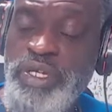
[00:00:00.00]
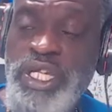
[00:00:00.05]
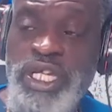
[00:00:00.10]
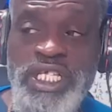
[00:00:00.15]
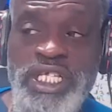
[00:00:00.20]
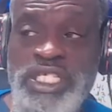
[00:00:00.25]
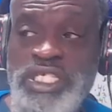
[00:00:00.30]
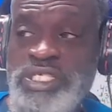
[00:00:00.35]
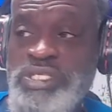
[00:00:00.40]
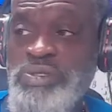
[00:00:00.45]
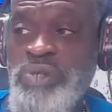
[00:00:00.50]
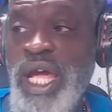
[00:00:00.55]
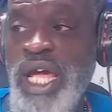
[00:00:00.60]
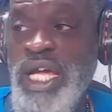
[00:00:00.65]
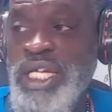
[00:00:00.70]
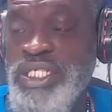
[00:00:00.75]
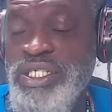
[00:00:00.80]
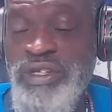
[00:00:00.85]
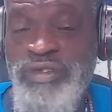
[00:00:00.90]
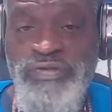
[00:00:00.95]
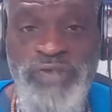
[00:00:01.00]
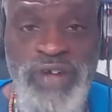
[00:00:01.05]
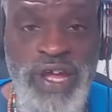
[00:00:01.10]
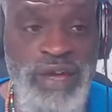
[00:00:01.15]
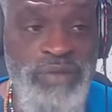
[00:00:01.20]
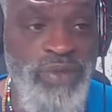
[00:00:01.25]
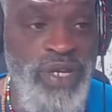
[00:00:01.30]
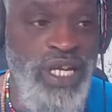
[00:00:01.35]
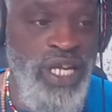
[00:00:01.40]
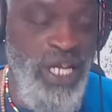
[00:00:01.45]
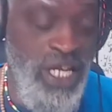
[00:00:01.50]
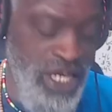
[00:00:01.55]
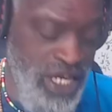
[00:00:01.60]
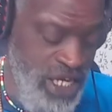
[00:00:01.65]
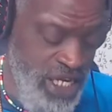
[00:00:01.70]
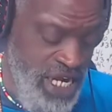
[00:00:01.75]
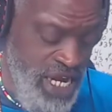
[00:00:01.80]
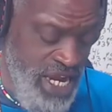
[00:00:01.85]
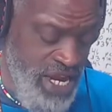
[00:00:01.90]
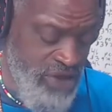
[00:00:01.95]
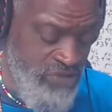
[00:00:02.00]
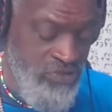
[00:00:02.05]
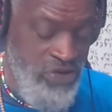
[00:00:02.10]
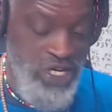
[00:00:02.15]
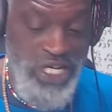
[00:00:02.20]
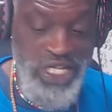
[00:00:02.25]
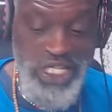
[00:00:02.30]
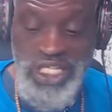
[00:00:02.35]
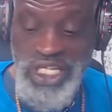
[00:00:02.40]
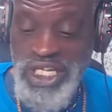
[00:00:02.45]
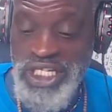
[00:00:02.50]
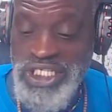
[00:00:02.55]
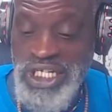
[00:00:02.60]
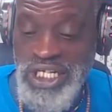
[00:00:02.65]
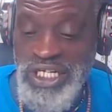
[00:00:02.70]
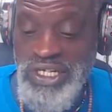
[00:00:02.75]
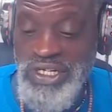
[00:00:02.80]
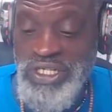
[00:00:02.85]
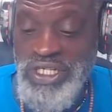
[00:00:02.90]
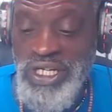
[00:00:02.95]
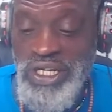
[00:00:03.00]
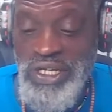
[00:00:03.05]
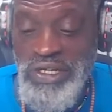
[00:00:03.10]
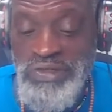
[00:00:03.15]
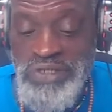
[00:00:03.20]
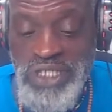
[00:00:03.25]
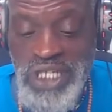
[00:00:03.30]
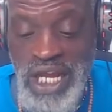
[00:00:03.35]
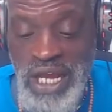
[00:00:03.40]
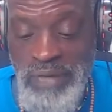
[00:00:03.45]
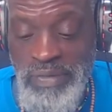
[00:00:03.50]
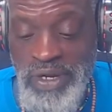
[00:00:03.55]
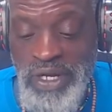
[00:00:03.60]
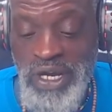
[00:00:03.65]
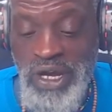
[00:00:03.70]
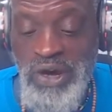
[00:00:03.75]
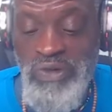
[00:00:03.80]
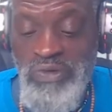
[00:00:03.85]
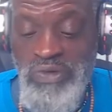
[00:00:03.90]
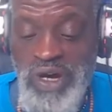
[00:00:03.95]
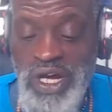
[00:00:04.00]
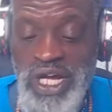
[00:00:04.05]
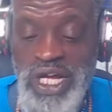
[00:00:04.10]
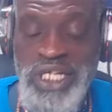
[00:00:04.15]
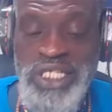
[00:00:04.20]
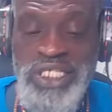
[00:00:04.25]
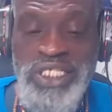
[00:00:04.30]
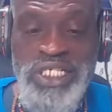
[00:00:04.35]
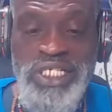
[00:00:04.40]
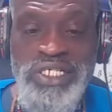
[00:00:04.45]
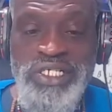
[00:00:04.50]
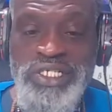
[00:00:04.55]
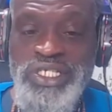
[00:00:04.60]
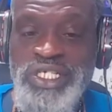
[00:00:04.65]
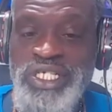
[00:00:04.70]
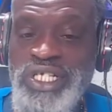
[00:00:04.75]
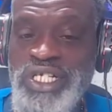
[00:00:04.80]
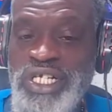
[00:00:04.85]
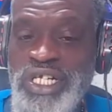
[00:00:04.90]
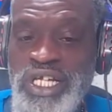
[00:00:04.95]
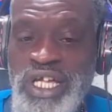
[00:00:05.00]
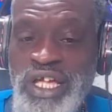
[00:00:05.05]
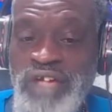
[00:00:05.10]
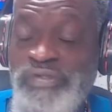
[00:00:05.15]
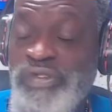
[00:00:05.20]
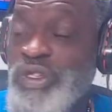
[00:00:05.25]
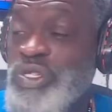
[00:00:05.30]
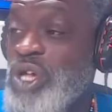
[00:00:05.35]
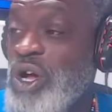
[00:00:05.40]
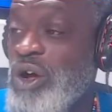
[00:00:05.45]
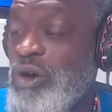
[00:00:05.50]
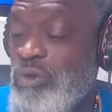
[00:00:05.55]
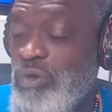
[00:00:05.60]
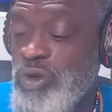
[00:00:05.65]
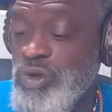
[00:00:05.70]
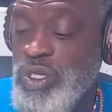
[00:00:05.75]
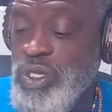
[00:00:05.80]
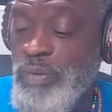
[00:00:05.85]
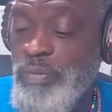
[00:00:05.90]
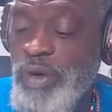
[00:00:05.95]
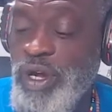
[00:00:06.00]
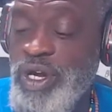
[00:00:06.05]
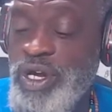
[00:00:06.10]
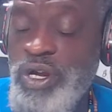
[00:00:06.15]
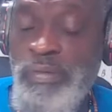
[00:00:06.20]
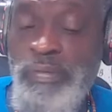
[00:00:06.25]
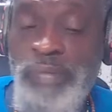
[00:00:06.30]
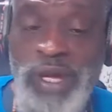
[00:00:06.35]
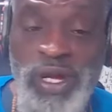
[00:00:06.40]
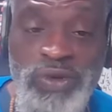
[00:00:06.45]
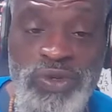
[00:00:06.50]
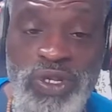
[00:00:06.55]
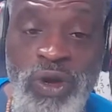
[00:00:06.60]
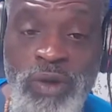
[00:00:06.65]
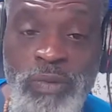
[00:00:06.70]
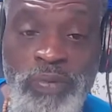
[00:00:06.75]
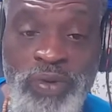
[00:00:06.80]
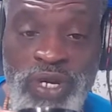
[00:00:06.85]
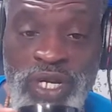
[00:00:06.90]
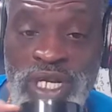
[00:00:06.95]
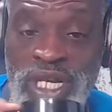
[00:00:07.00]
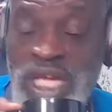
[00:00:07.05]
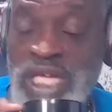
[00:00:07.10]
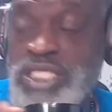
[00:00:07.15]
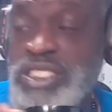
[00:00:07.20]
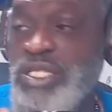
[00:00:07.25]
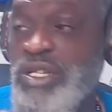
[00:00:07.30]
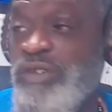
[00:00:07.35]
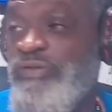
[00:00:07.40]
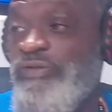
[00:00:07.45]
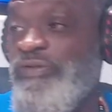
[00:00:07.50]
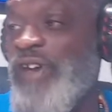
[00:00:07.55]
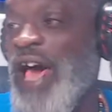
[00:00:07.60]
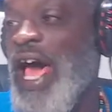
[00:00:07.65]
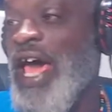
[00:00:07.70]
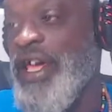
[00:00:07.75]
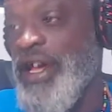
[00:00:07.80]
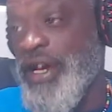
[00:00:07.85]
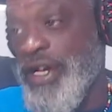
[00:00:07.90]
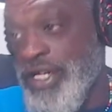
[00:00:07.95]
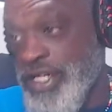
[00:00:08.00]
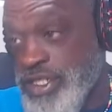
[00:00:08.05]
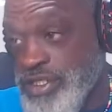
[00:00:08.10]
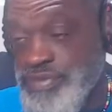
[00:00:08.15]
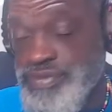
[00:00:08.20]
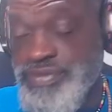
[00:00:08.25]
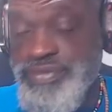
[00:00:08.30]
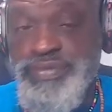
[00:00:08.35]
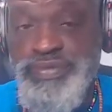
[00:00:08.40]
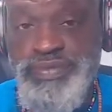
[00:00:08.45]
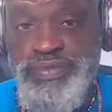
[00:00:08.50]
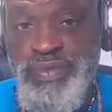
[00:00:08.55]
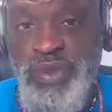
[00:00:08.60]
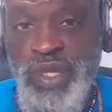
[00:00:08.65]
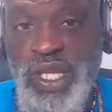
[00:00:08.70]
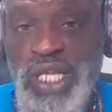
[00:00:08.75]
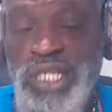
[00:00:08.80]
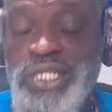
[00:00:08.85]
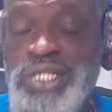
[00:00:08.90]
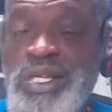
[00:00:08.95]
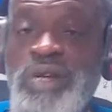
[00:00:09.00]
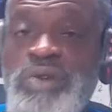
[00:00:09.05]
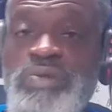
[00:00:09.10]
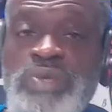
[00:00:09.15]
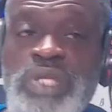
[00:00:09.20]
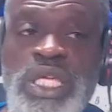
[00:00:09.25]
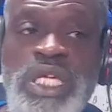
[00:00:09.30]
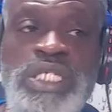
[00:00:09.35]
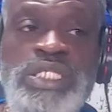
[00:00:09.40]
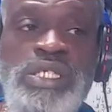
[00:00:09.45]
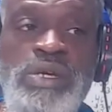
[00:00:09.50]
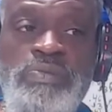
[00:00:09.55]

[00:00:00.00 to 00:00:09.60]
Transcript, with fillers: Many distractions, family. Now, one of the things I learned a long time ago was if you don't want the butter to melt, don't put it next to the fire. There's certain things that